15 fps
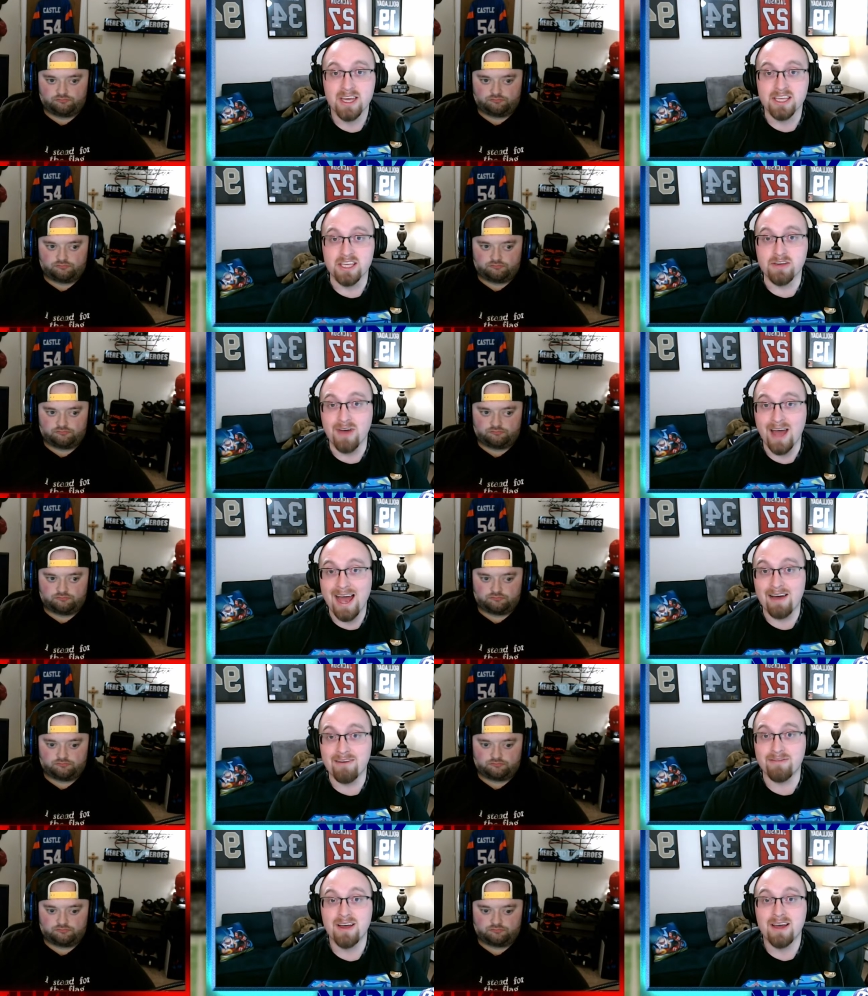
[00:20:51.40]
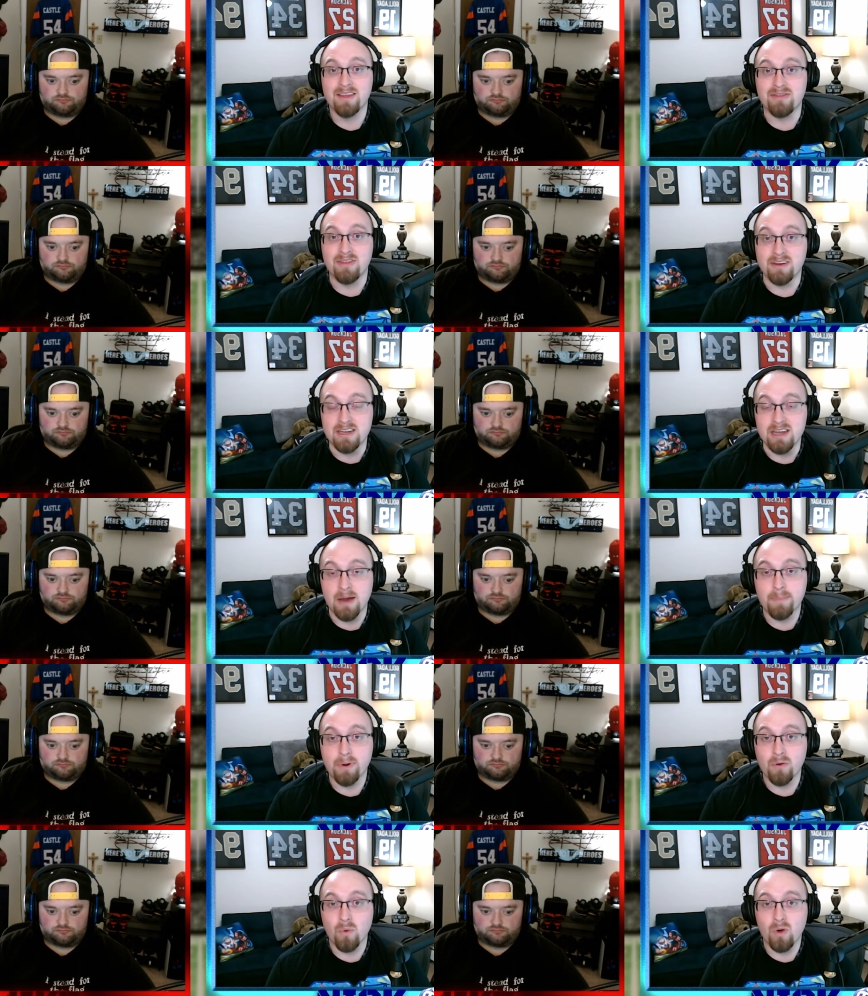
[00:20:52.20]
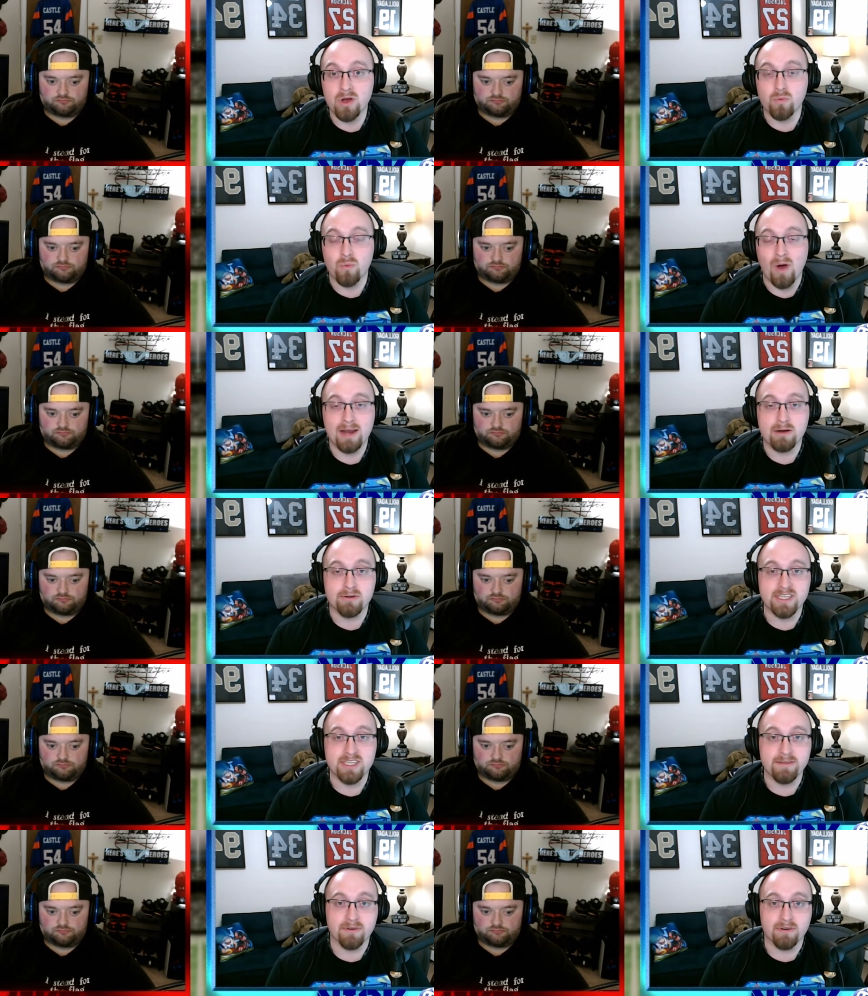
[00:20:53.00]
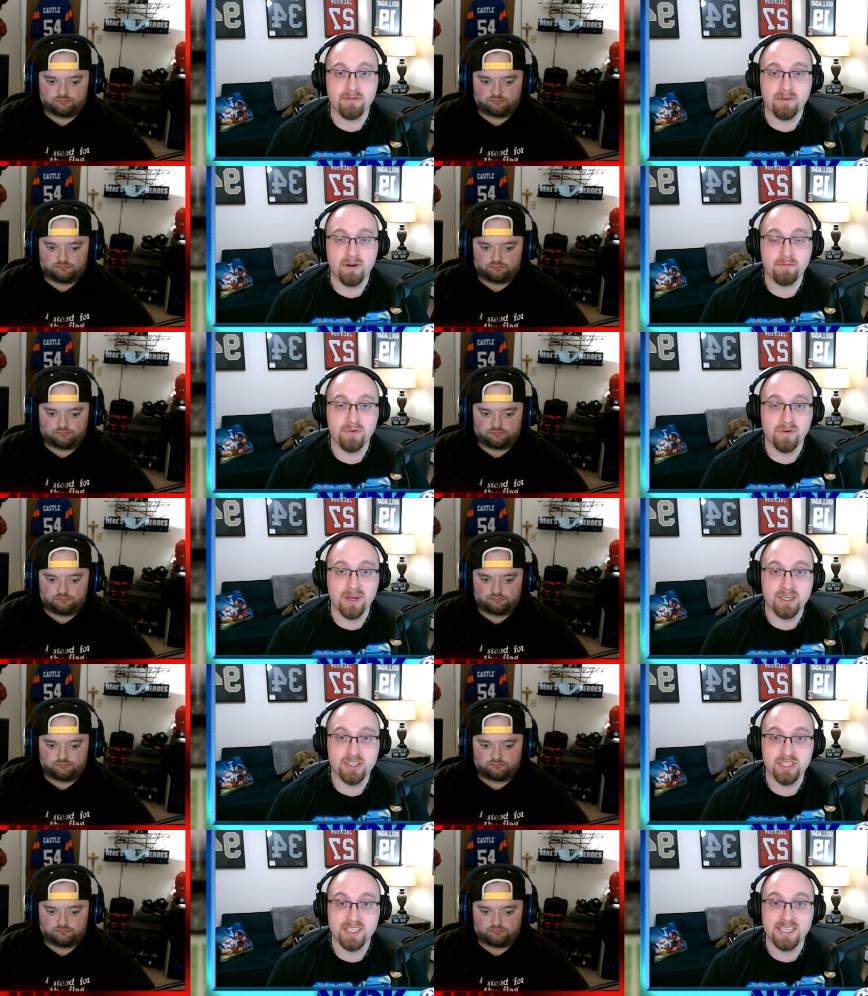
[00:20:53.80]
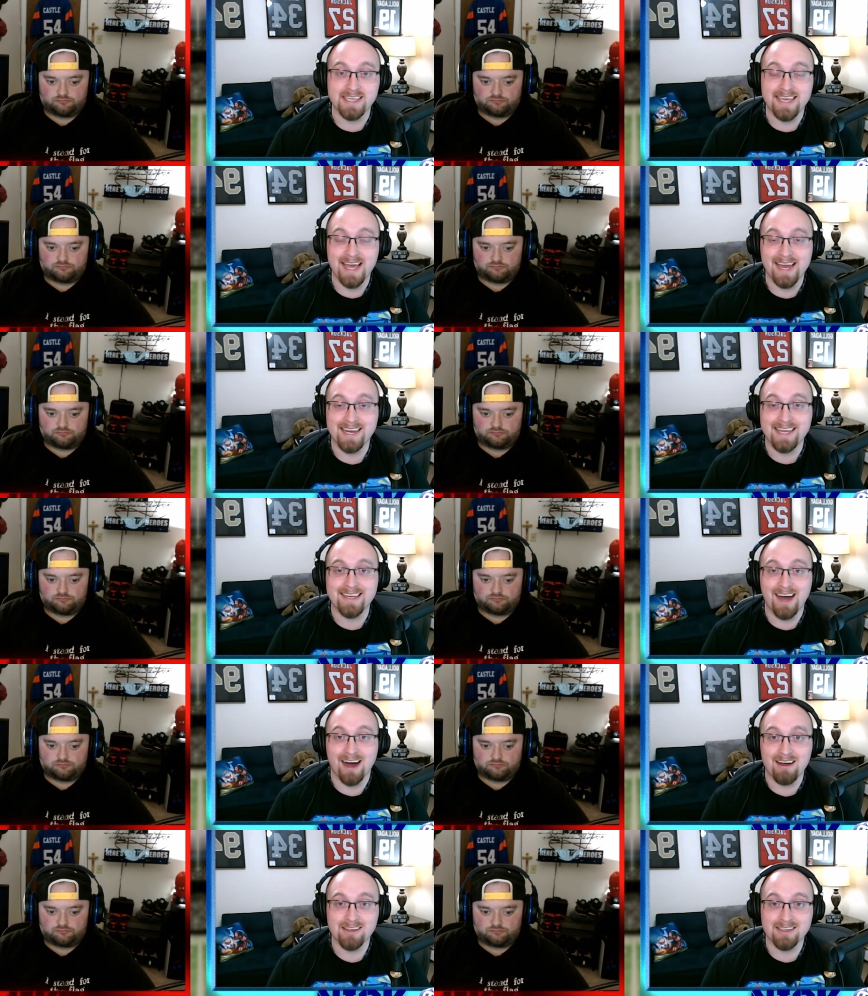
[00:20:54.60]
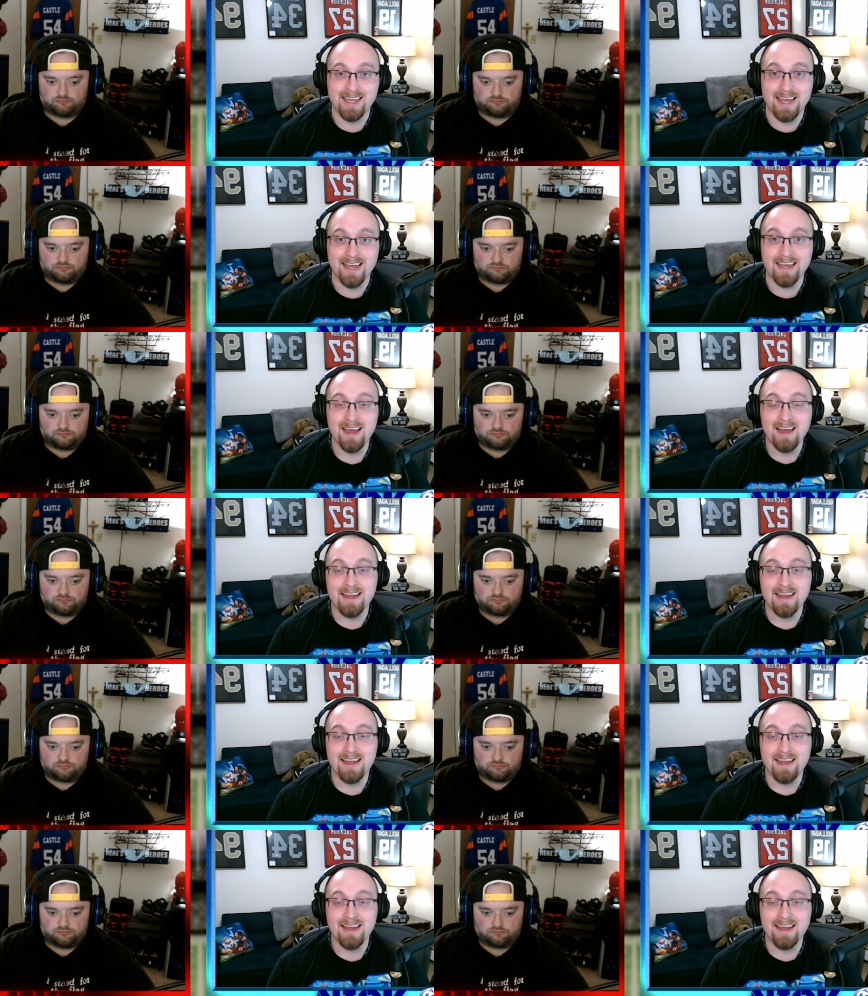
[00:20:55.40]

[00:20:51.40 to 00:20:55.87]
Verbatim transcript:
Speaker 1: You have the number one wide receiver from free agency, Kenny Golladay,